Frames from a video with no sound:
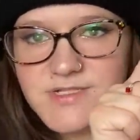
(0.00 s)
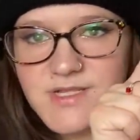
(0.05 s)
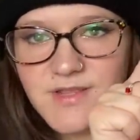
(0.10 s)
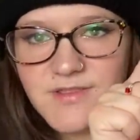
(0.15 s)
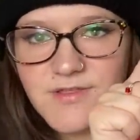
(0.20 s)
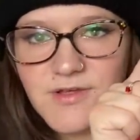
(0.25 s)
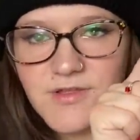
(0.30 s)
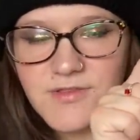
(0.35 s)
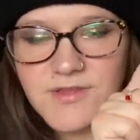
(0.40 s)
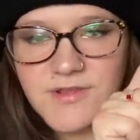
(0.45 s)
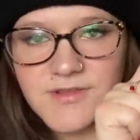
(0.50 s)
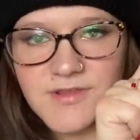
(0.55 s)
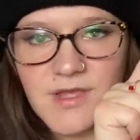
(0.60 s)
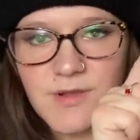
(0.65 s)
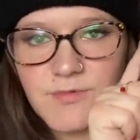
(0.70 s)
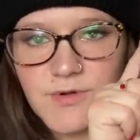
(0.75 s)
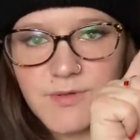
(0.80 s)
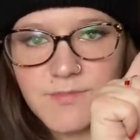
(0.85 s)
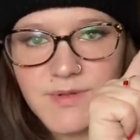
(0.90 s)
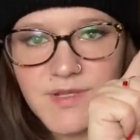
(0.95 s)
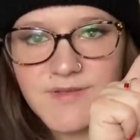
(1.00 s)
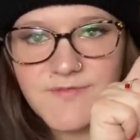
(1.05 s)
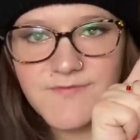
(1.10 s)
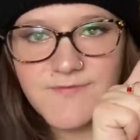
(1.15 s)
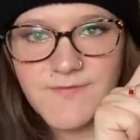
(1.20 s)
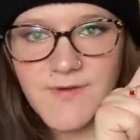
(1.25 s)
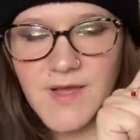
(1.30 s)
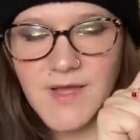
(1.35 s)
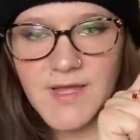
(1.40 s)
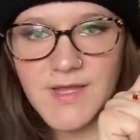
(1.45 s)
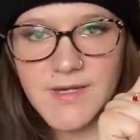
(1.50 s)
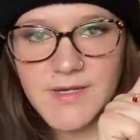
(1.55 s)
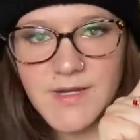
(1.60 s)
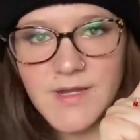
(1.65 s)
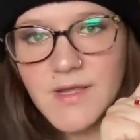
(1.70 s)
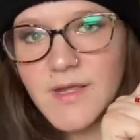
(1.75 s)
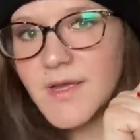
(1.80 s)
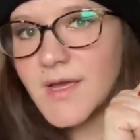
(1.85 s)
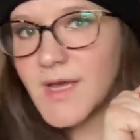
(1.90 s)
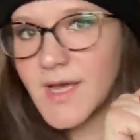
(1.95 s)
I thought that they would be fun.
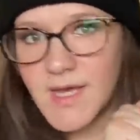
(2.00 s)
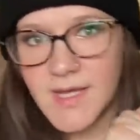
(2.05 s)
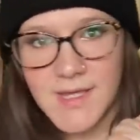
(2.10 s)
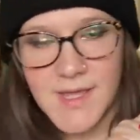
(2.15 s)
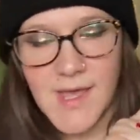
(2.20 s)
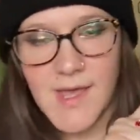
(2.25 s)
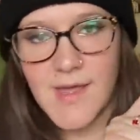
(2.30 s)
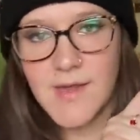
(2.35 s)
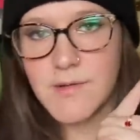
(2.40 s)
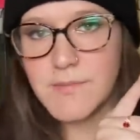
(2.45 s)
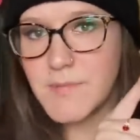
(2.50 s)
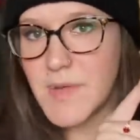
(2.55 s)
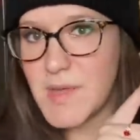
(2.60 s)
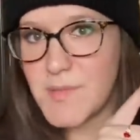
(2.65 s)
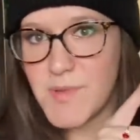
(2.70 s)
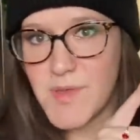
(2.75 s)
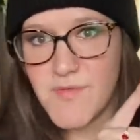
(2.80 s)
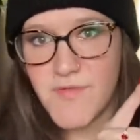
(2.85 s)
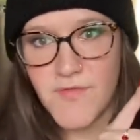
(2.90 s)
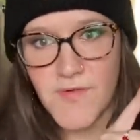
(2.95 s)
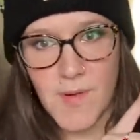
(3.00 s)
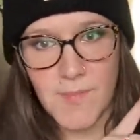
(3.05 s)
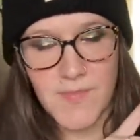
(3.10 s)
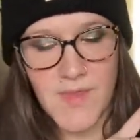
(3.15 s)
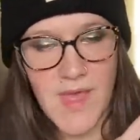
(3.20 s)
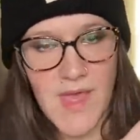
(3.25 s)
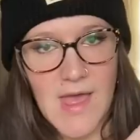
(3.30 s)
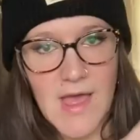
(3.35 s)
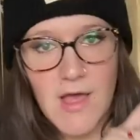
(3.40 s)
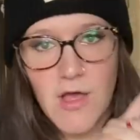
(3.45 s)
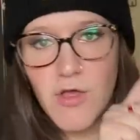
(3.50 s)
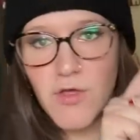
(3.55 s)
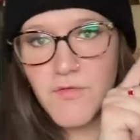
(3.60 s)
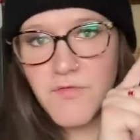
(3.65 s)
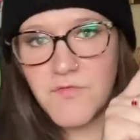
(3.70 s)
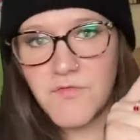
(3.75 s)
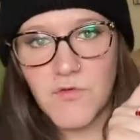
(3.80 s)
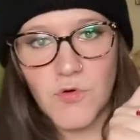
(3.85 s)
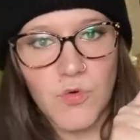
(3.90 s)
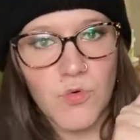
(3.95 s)
Again, maybe from the
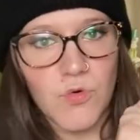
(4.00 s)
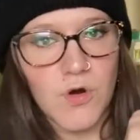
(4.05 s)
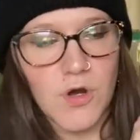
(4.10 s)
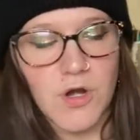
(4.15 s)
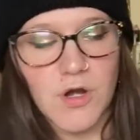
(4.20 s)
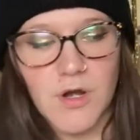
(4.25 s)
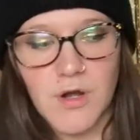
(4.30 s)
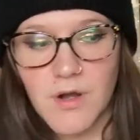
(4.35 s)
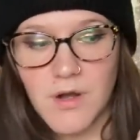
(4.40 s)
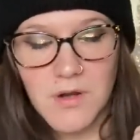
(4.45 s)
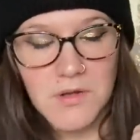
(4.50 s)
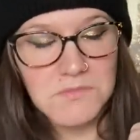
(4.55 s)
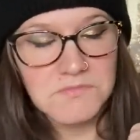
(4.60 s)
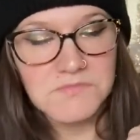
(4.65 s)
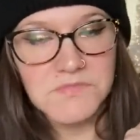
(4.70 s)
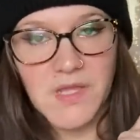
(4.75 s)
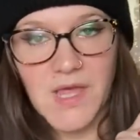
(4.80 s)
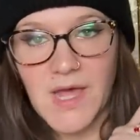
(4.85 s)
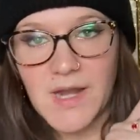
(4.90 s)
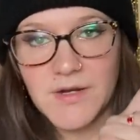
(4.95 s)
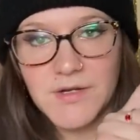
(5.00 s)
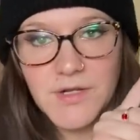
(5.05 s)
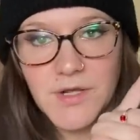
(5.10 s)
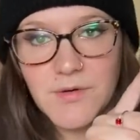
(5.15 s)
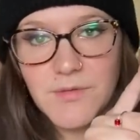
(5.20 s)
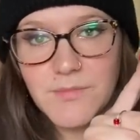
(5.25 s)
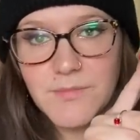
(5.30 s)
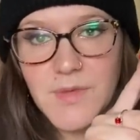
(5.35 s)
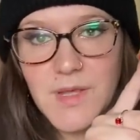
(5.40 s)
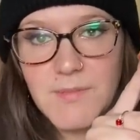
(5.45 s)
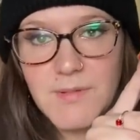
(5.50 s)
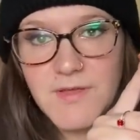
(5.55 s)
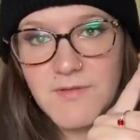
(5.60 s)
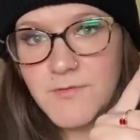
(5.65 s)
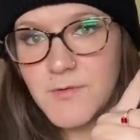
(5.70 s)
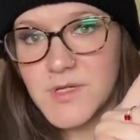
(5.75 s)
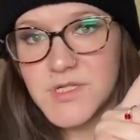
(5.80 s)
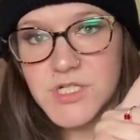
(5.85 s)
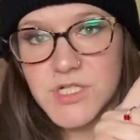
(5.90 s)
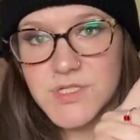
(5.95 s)
elf or I don't know, maybe if
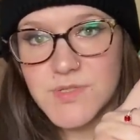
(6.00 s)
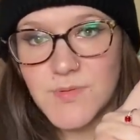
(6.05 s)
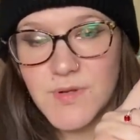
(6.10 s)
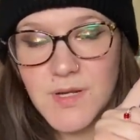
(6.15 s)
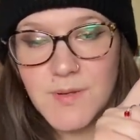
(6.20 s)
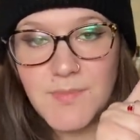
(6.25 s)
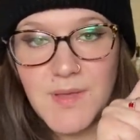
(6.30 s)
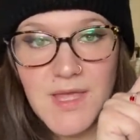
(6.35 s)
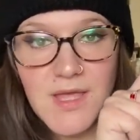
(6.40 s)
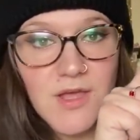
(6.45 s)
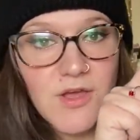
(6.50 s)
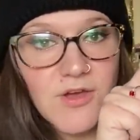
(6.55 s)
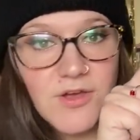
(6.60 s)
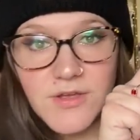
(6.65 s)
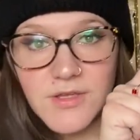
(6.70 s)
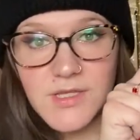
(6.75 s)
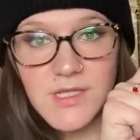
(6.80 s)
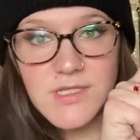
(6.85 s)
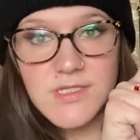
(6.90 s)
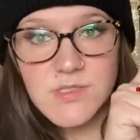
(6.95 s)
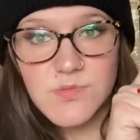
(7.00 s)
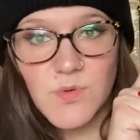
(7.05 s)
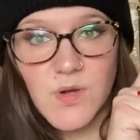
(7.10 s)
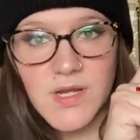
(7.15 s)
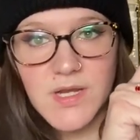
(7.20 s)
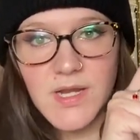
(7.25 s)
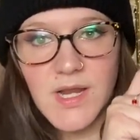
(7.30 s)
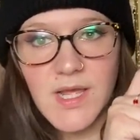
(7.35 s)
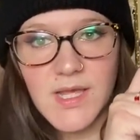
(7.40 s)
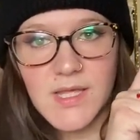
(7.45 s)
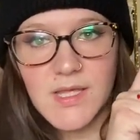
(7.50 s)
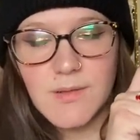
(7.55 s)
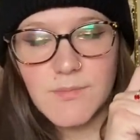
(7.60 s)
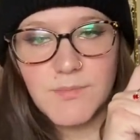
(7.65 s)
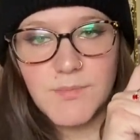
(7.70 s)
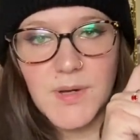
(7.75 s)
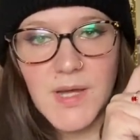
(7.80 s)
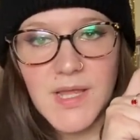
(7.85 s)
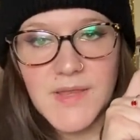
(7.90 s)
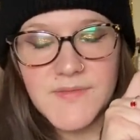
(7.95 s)
we just want to bake cookies one night,
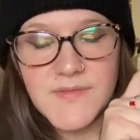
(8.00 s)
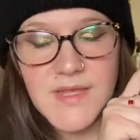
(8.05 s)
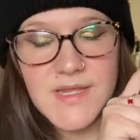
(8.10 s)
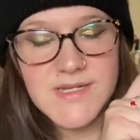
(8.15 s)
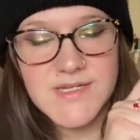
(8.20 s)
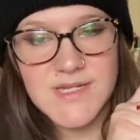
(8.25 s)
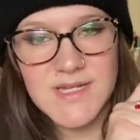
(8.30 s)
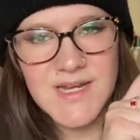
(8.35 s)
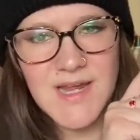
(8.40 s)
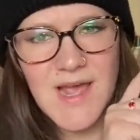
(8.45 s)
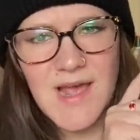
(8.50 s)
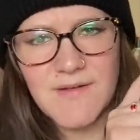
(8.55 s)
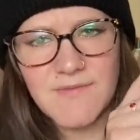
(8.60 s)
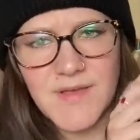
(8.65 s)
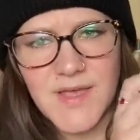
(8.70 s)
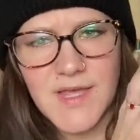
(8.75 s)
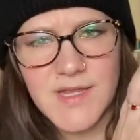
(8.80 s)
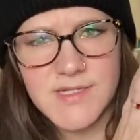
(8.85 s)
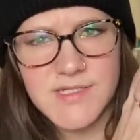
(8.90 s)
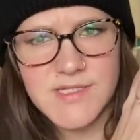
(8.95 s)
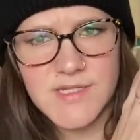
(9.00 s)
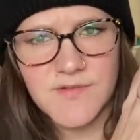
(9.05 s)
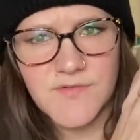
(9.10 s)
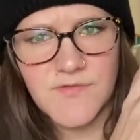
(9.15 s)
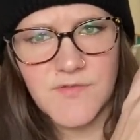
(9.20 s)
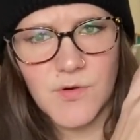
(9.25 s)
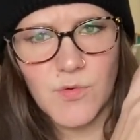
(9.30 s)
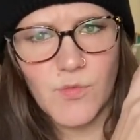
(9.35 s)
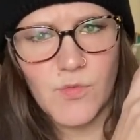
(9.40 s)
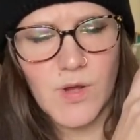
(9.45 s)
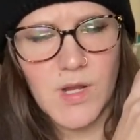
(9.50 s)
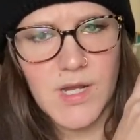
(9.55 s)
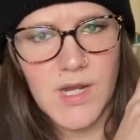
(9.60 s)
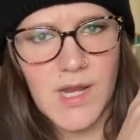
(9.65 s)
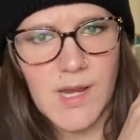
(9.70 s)
but they did have a different one.